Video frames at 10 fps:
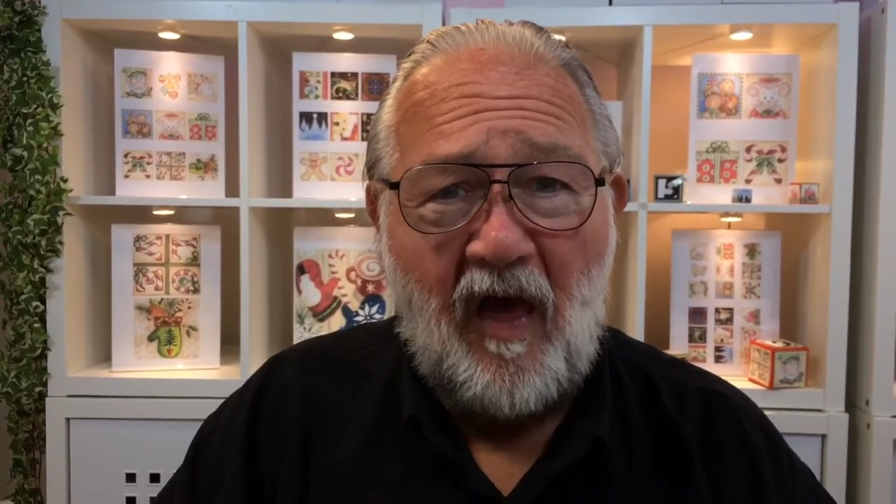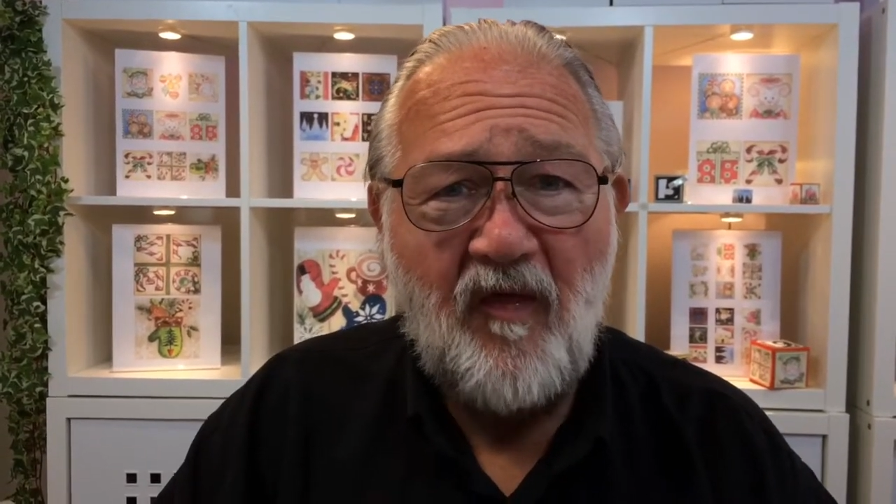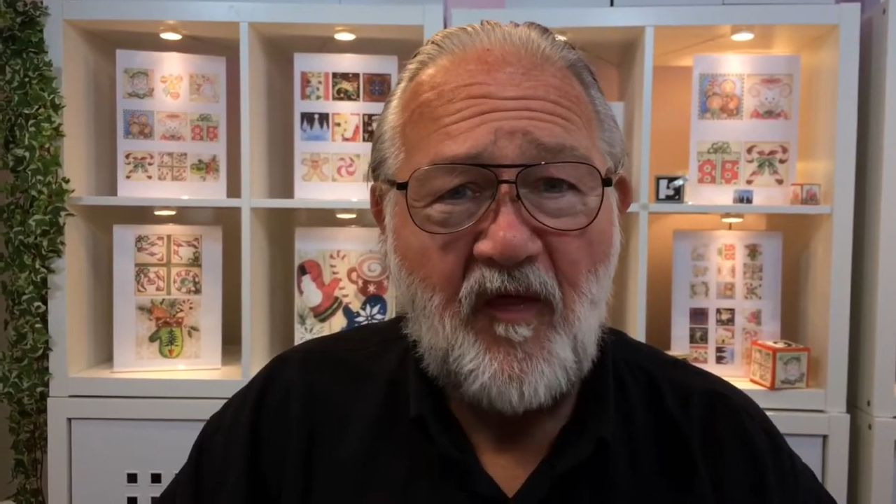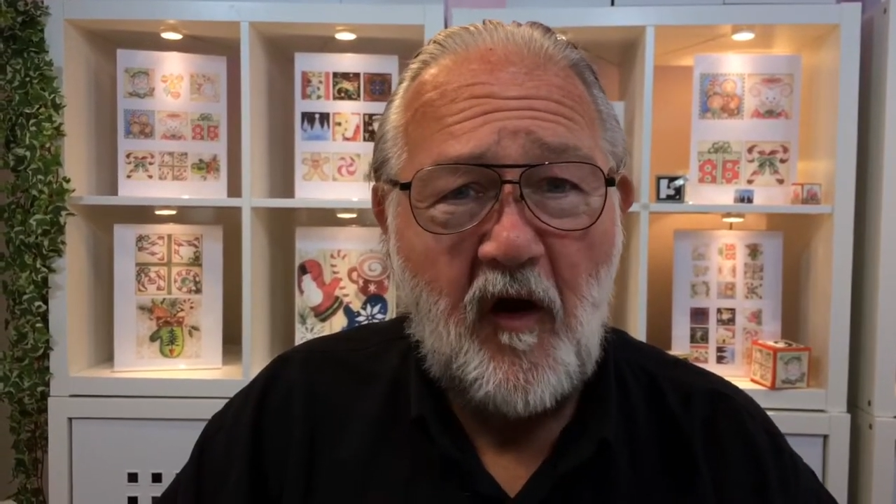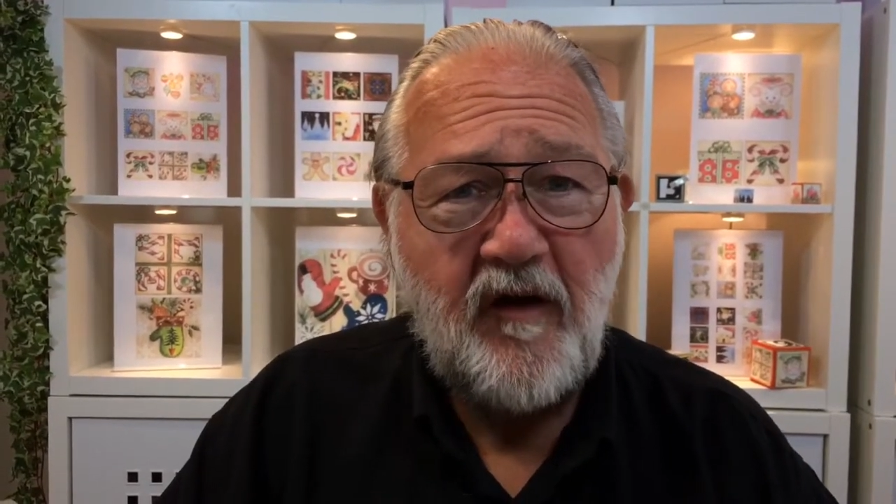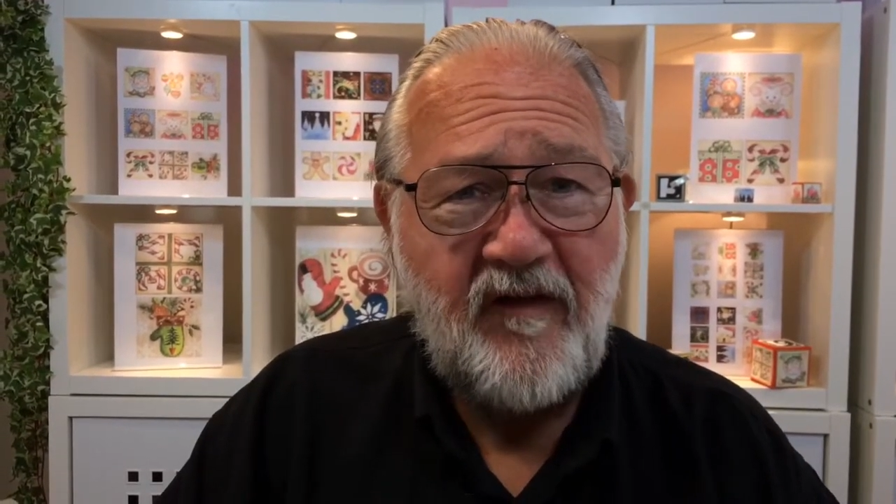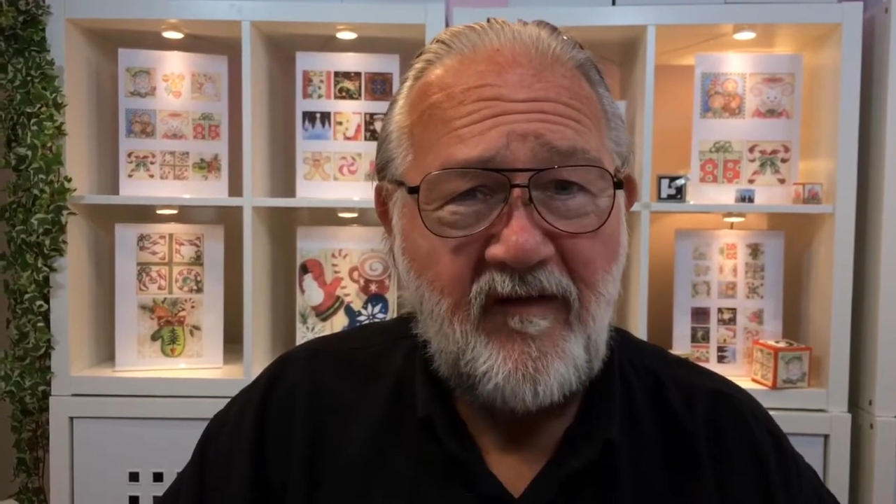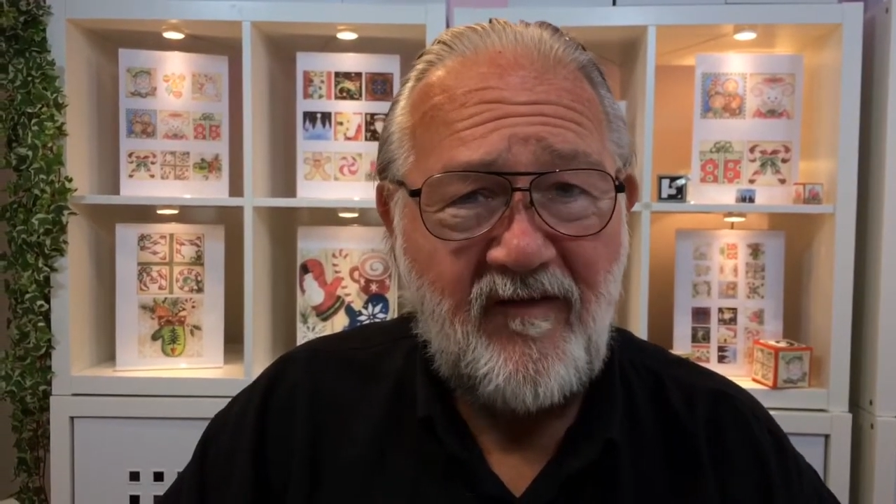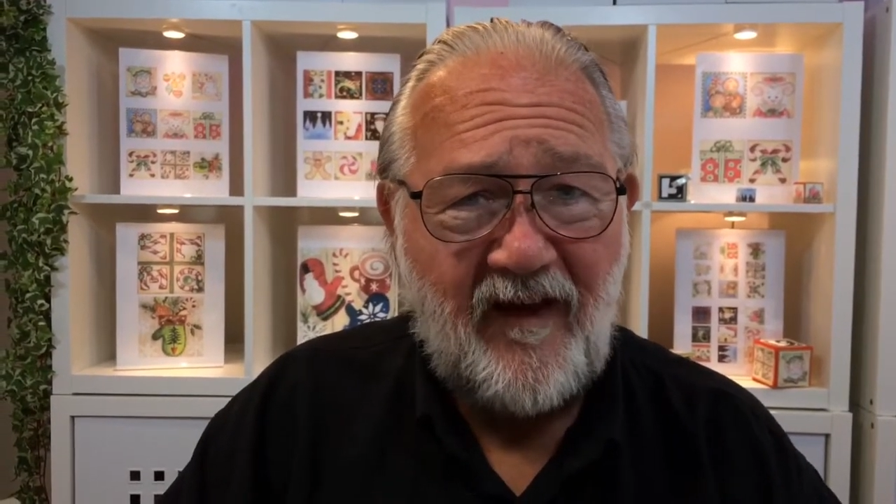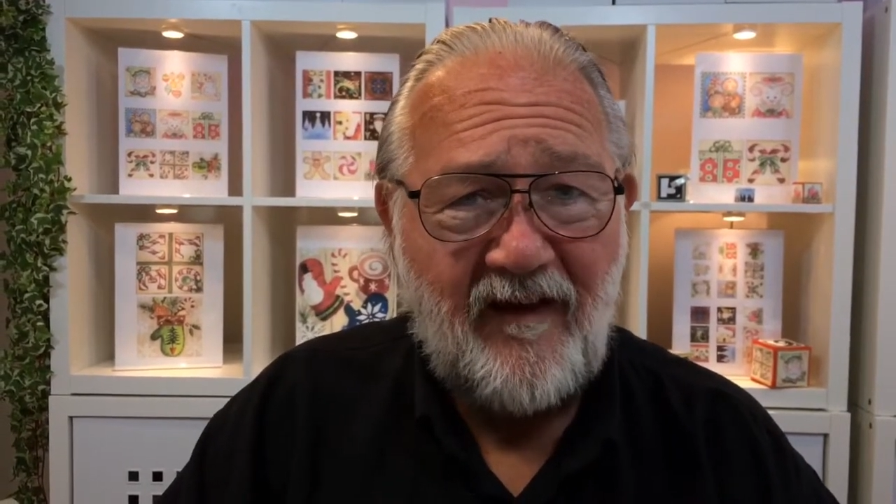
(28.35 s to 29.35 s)
and
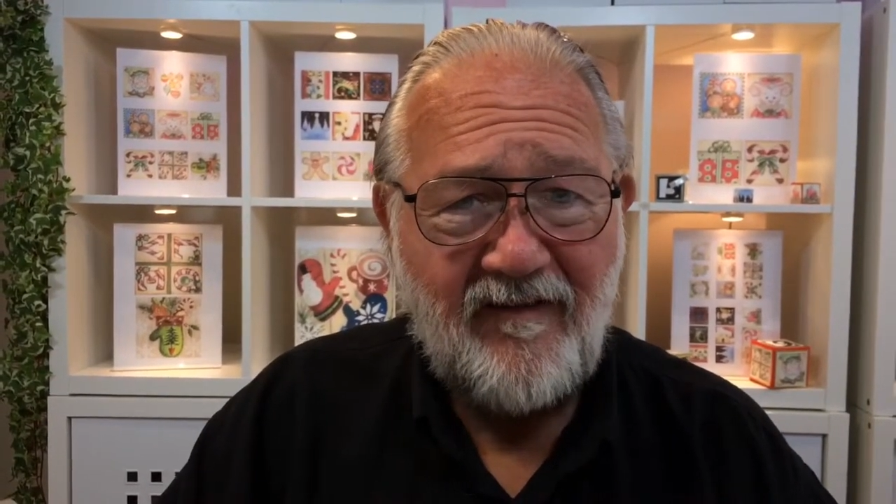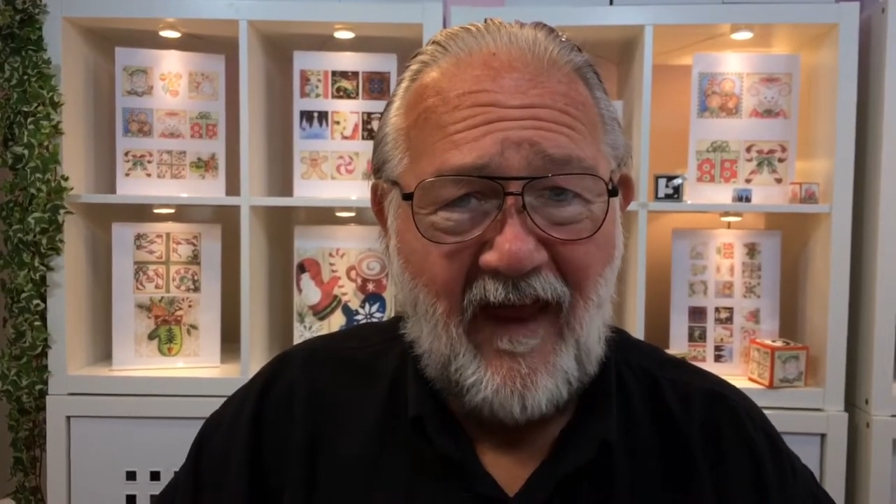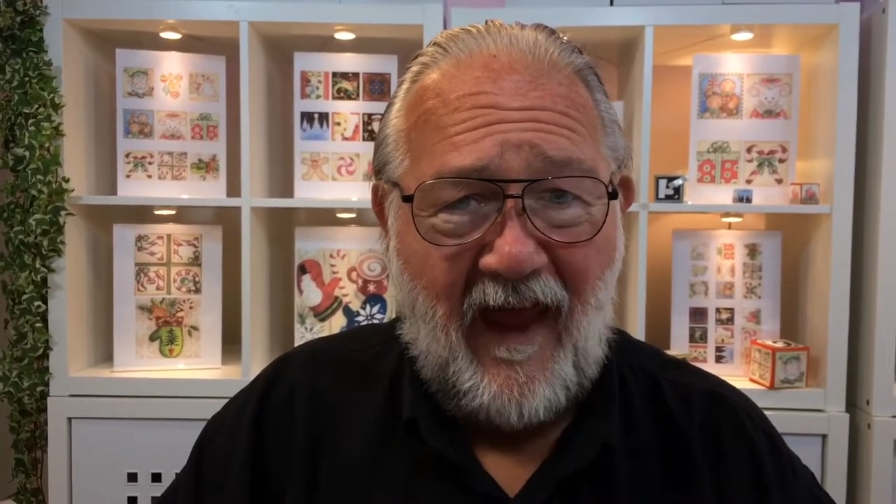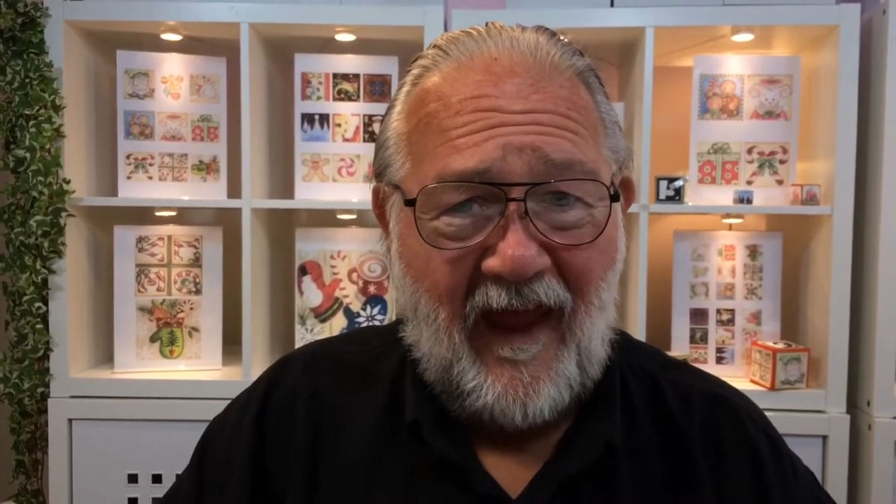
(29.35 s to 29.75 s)
36